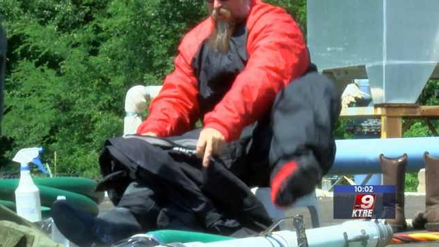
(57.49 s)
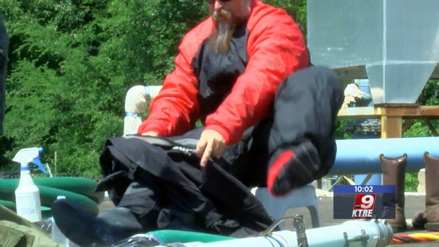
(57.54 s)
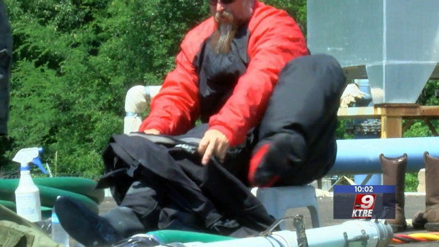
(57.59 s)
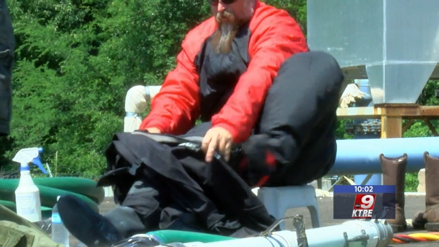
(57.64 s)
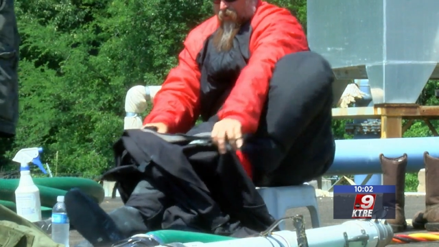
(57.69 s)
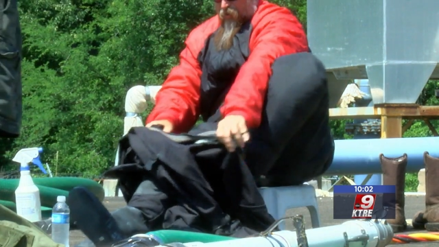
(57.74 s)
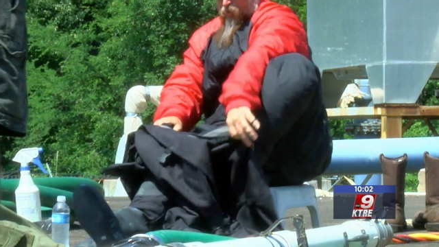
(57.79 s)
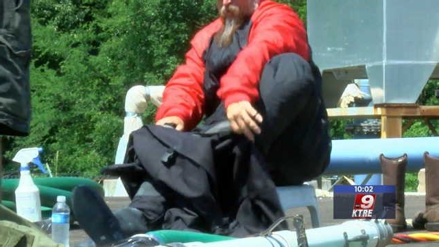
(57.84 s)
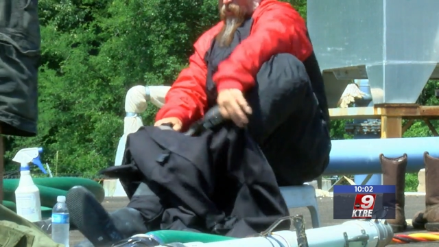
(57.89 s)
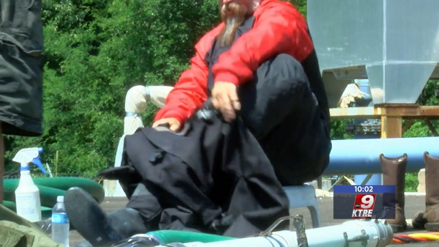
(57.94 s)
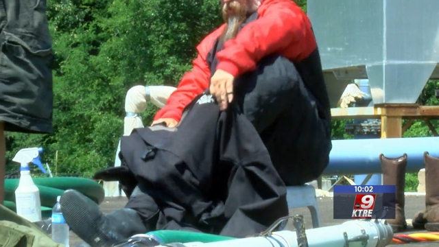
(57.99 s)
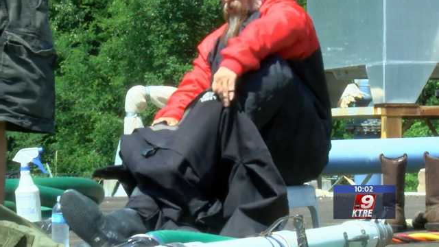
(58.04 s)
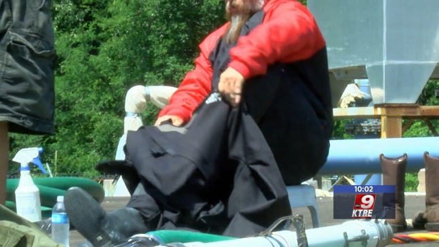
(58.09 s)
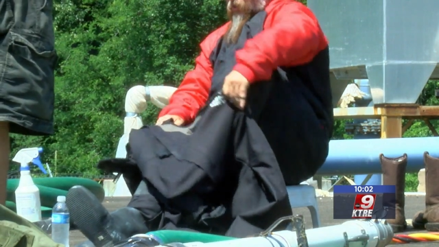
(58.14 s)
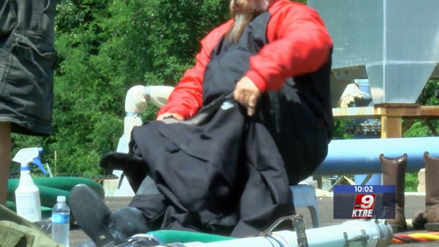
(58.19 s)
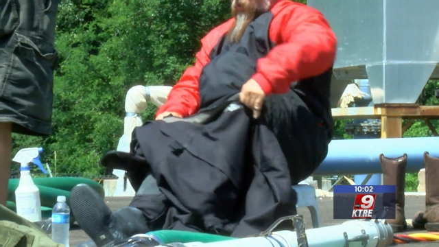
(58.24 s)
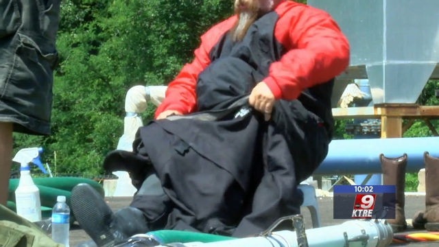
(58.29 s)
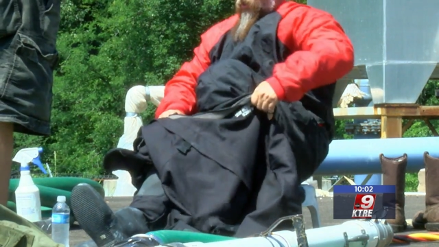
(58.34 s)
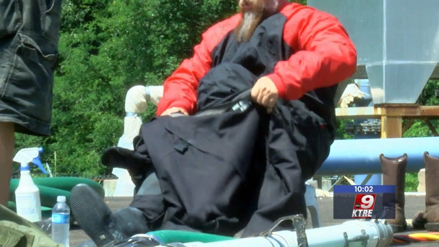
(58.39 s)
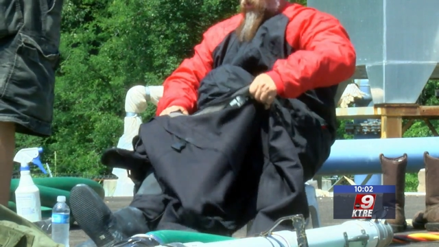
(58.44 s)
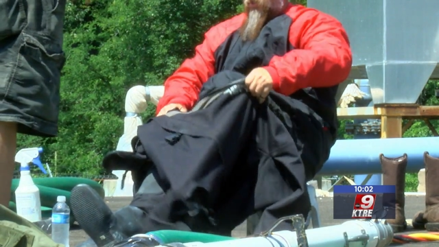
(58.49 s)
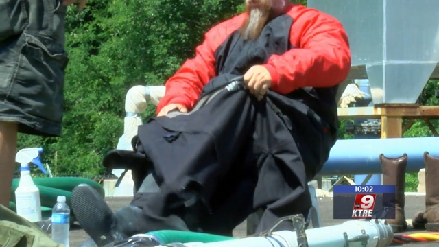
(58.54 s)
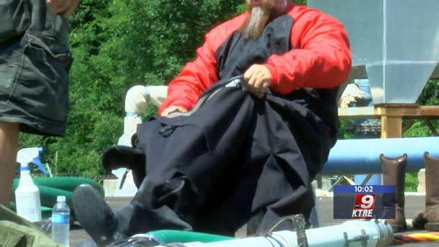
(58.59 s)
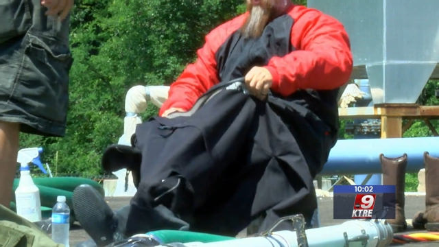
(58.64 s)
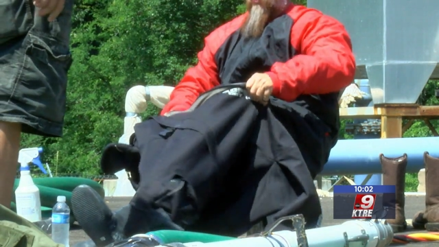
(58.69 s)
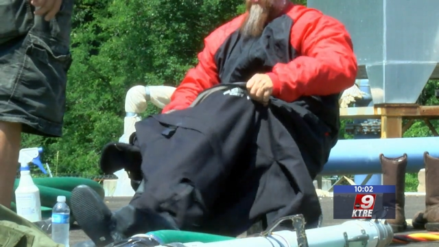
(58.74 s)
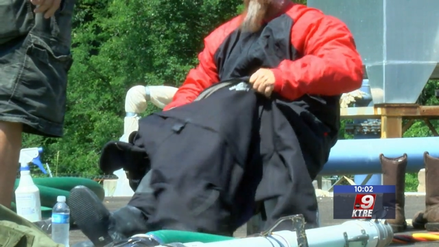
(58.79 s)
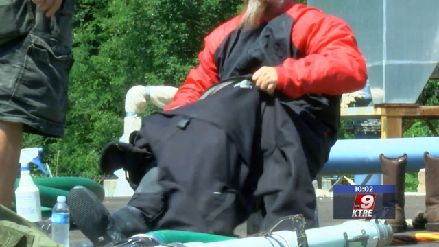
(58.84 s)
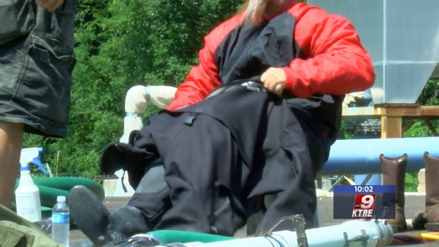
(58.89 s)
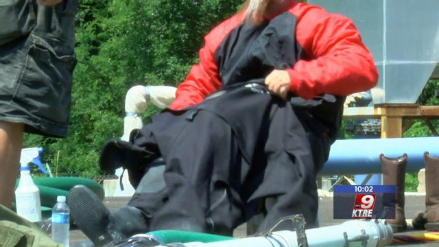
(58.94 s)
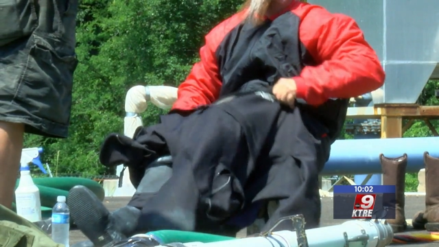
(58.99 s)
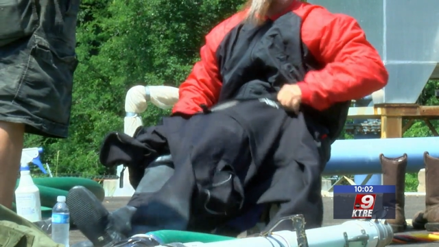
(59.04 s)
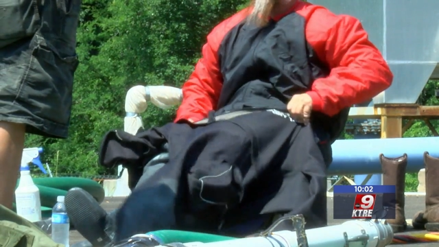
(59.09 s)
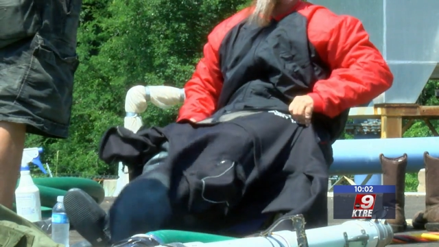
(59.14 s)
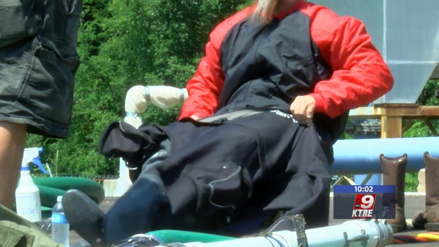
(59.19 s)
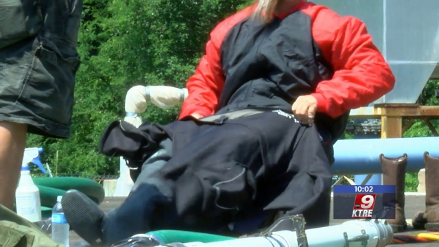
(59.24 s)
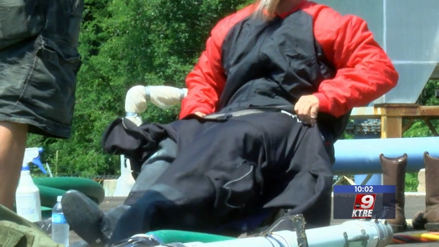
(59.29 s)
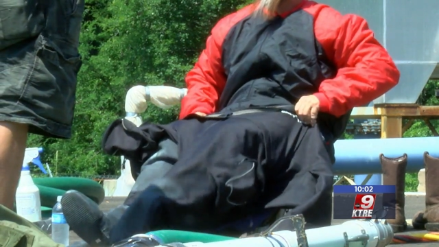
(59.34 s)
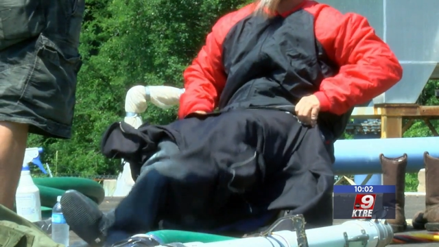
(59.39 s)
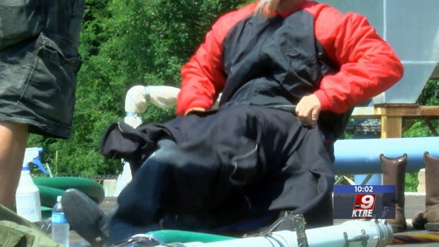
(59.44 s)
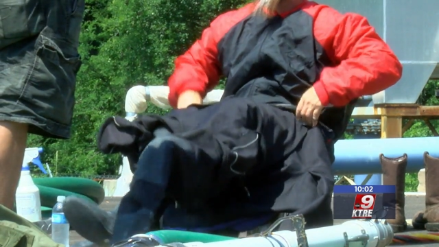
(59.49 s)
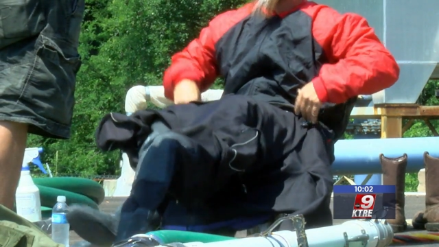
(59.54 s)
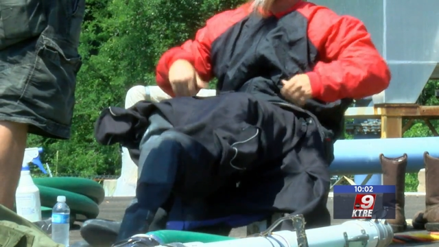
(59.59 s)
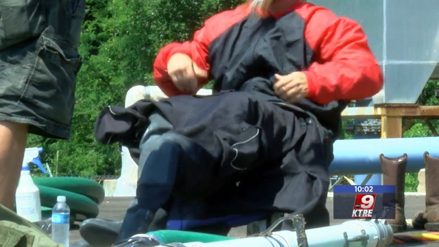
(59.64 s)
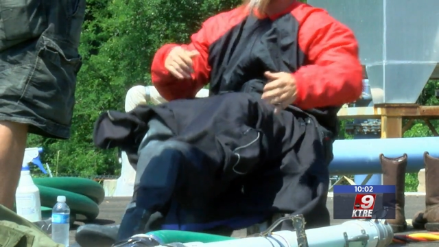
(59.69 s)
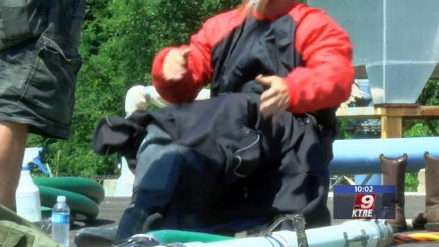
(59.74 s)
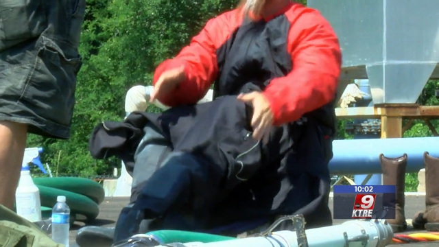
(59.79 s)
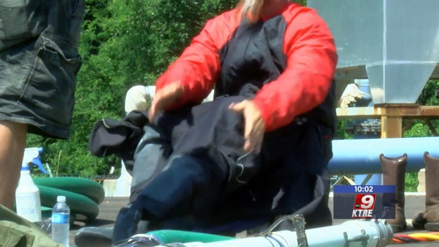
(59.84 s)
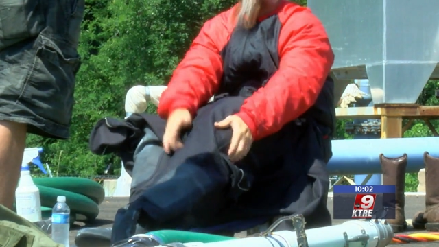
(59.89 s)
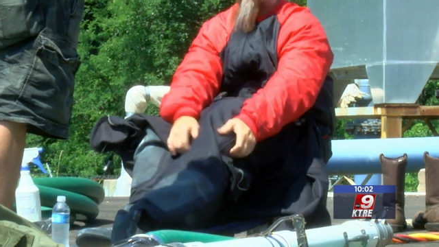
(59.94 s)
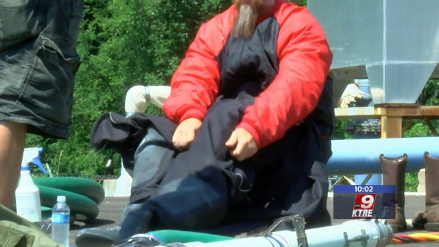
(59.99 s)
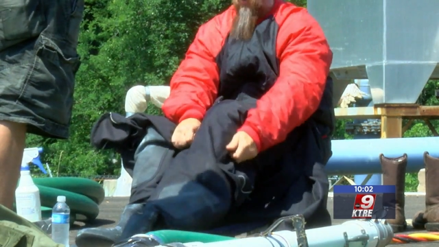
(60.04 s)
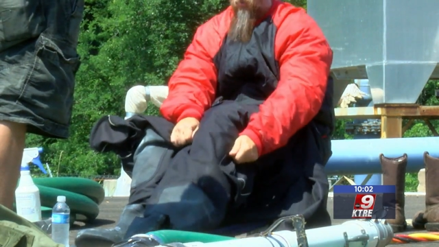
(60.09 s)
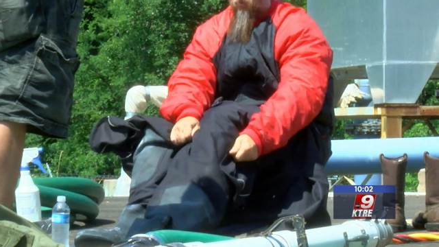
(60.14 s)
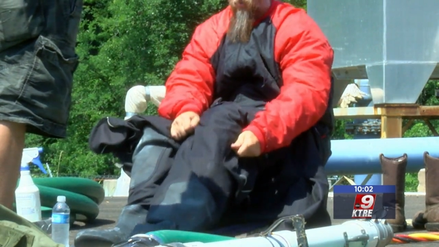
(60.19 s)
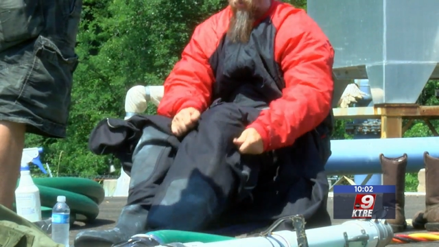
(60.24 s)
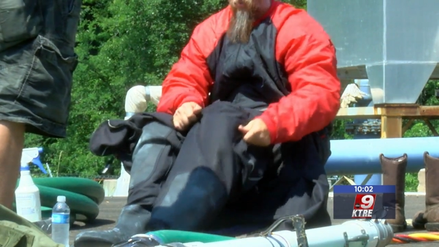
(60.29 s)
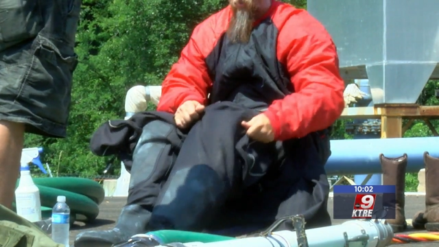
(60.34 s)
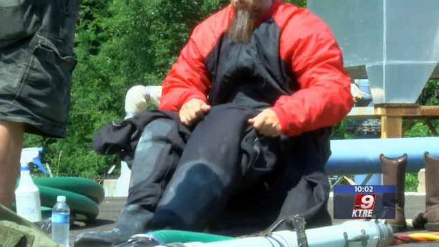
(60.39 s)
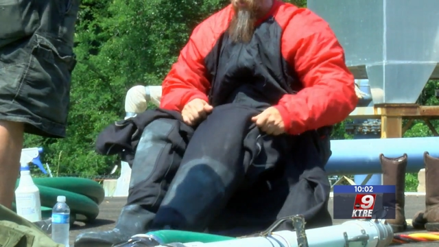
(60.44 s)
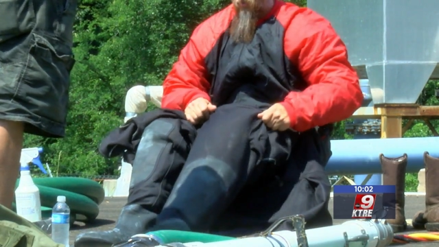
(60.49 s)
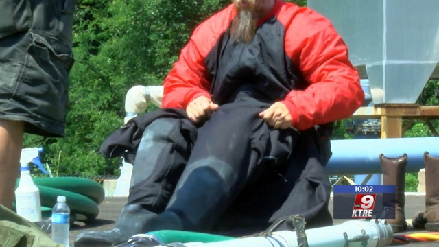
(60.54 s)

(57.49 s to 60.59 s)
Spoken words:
No face is visible, so there are no lips to read.